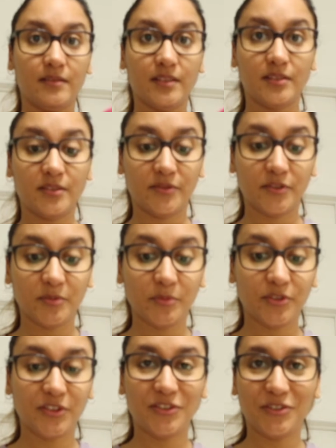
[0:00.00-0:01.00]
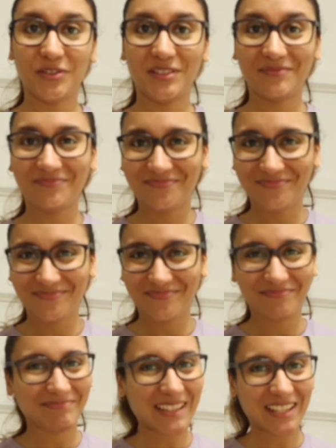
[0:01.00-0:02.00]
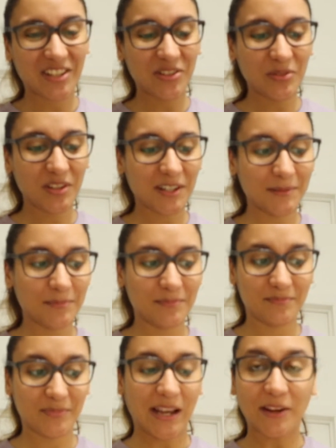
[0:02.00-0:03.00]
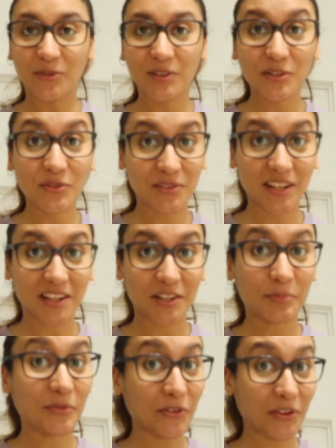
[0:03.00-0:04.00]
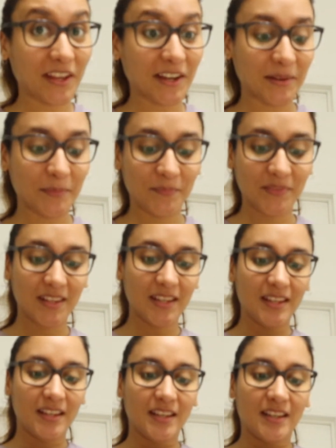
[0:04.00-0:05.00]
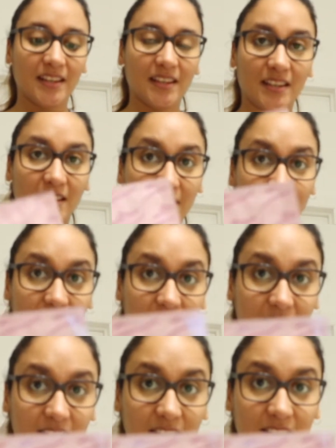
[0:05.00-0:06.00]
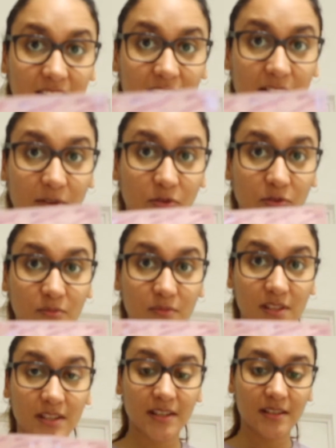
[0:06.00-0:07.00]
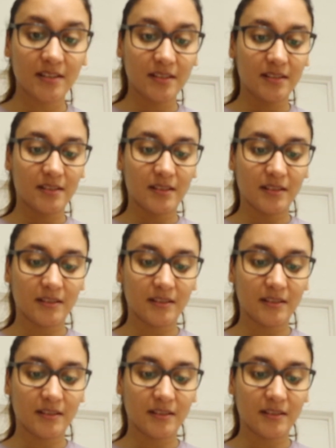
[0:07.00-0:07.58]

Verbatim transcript: This was first morning urine, my cute cup. I only use that cup for that. And this is an easy at home test.